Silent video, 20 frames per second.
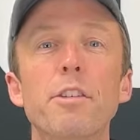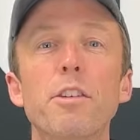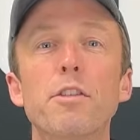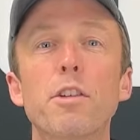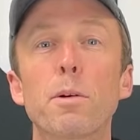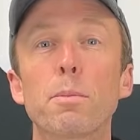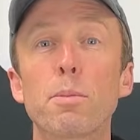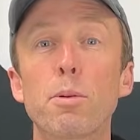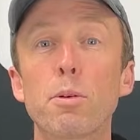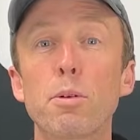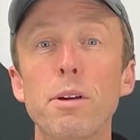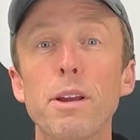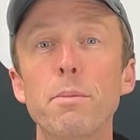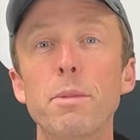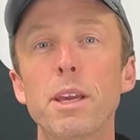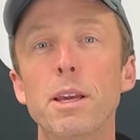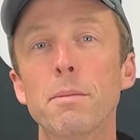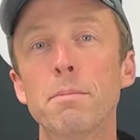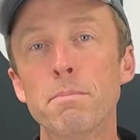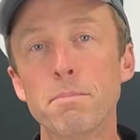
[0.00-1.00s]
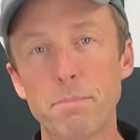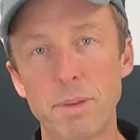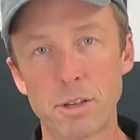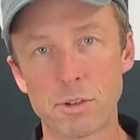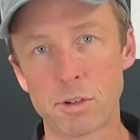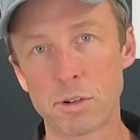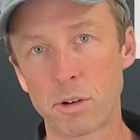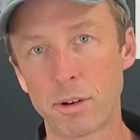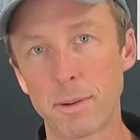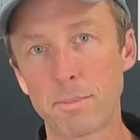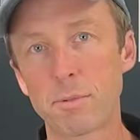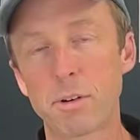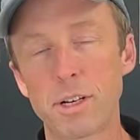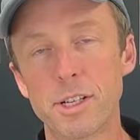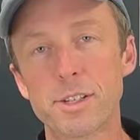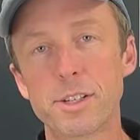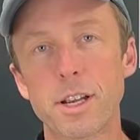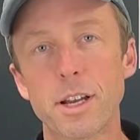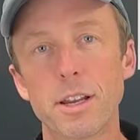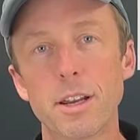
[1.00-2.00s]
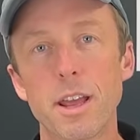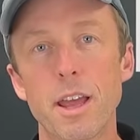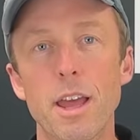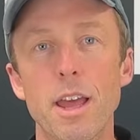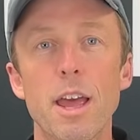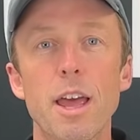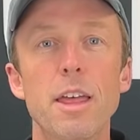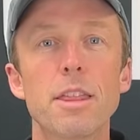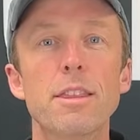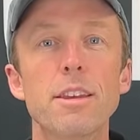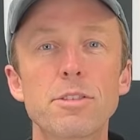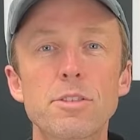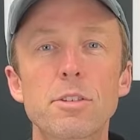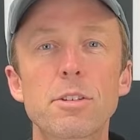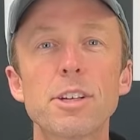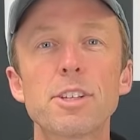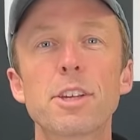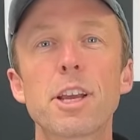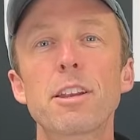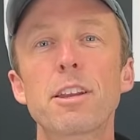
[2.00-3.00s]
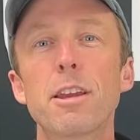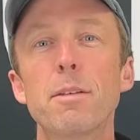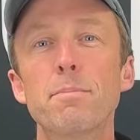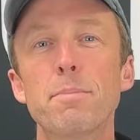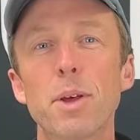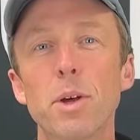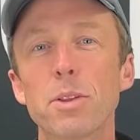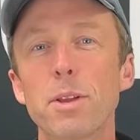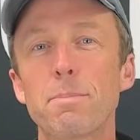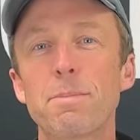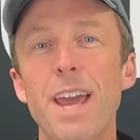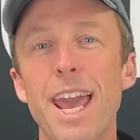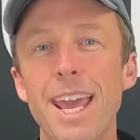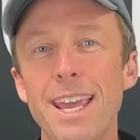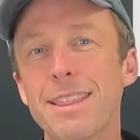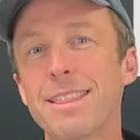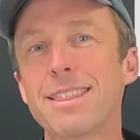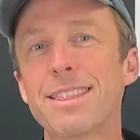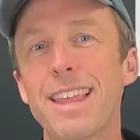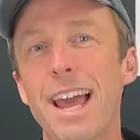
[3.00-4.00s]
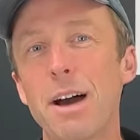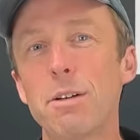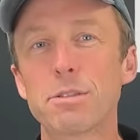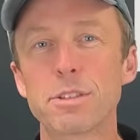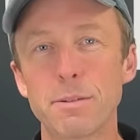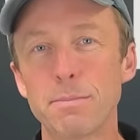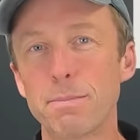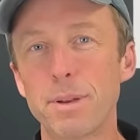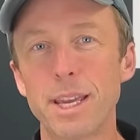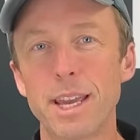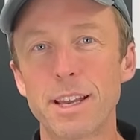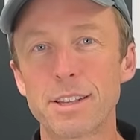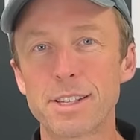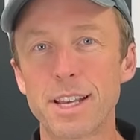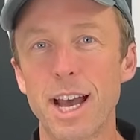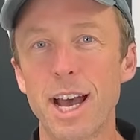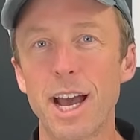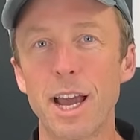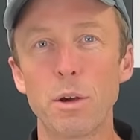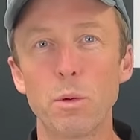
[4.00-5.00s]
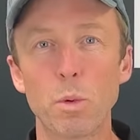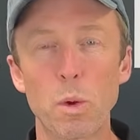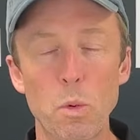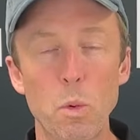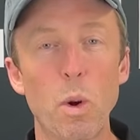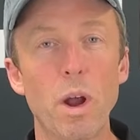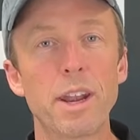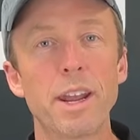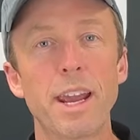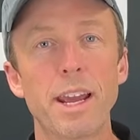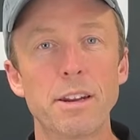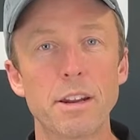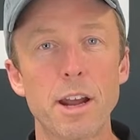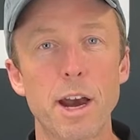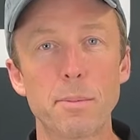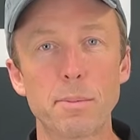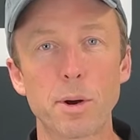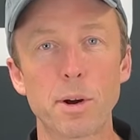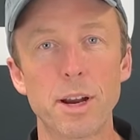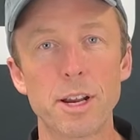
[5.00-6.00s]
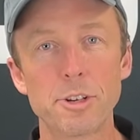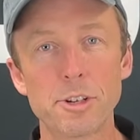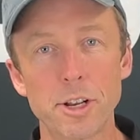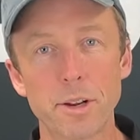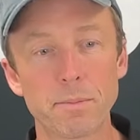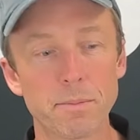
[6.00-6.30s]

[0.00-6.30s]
is our premium pistol grip grease gun. This grease gun can build up to 8,000 PSI with one-handed operation.